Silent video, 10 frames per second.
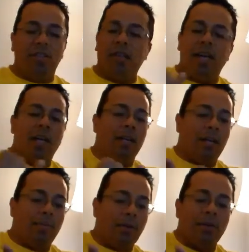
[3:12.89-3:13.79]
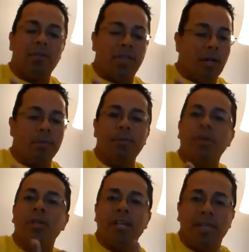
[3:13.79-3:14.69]
and it helps
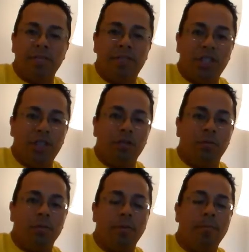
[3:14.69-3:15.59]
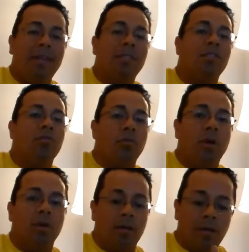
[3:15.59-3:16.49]
build connective tissue, makes it
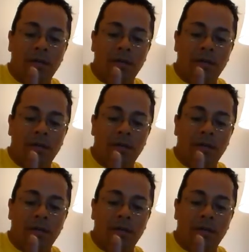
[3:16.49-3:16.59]
stronger,